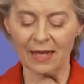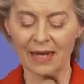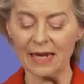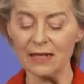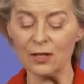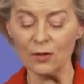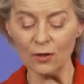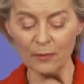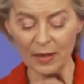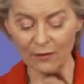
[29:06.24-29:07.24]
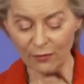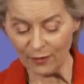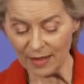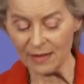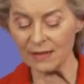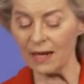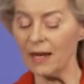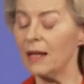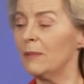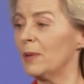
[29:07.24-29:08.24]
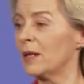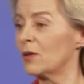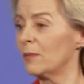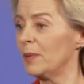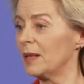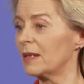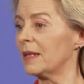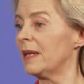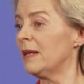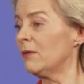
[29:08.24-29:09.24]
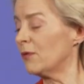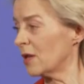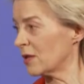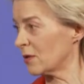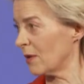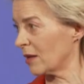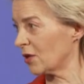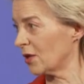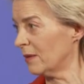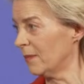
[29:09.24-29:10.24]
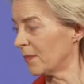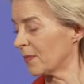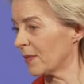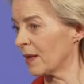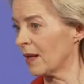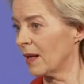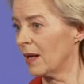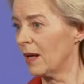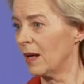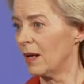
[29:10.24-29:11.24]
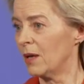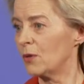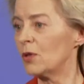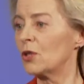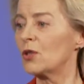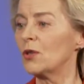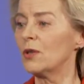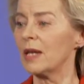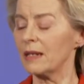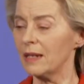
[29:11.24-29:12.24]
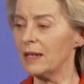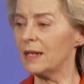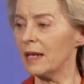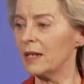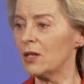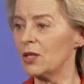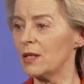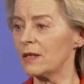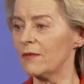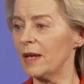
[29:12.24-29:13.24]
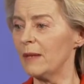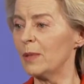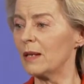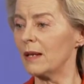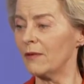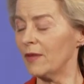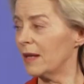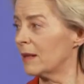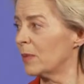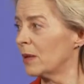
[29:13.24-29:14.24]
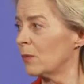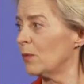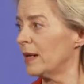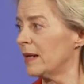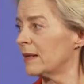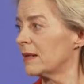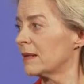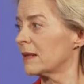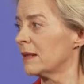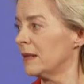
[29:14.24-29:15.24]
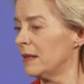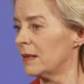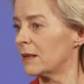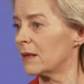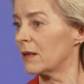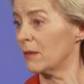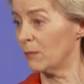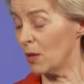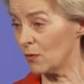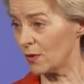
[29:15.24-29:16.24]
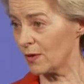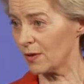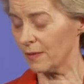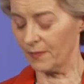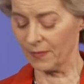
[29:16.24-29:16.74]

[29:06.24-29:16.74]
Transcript: That is, European funds are helping to build infrastructure to ensure that clean energy is available where it is needed the most.